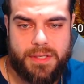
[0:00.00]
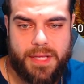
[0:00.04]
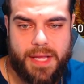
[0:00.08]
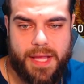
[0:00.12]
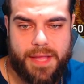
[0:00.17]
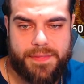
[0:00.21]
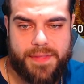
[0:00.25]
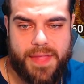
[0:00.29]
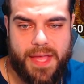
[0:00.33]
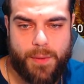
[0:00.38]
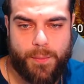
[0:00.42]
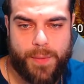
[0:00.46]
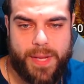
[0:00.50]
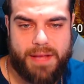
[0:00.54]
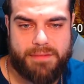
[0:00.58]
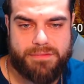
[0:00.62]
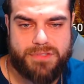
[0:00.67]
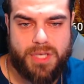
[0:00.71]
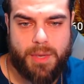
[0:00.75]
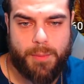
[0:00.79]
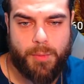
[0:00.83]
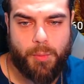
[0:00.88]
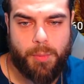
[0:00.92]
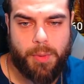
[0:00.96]
and then we have
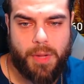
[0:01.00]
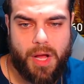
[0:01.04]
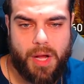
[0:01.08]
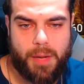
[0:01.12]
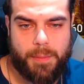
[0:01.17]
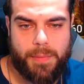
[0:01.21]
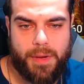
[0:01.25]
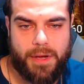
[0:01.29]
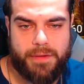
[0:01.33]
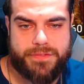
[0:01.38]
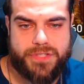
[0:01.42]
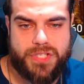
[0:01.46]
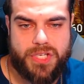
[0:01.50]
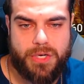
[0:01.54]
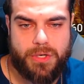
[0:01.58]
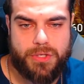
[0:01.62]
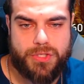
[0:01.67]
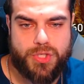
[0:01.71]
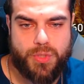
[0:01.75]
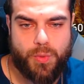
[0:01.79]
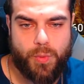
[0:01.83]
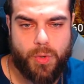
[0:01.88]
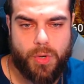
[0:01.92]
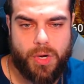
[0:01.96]
double block buffs here.
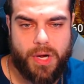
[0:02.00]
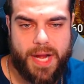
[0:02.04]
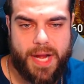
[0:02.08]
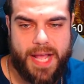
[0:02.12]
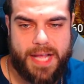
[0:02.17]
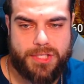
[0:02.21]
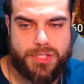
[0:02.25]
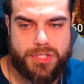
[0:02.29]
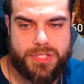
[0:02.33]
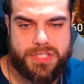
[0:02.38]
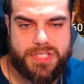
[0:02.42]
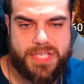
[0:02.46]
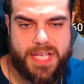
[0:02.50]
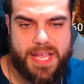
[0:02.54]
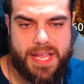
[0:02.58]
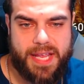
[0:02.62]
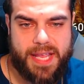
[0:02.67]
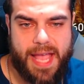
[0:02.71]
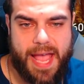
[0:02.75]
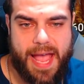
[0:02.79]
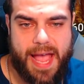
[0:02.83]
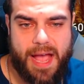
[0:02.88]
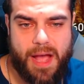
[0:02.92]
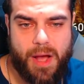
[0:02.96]
So we're gonna actually take
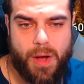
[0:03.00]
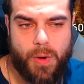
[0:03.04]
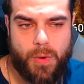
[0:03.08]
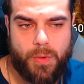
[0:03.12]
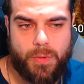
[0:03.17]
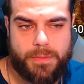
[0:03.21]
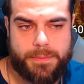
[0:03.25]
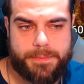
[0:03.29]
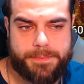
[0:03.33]
out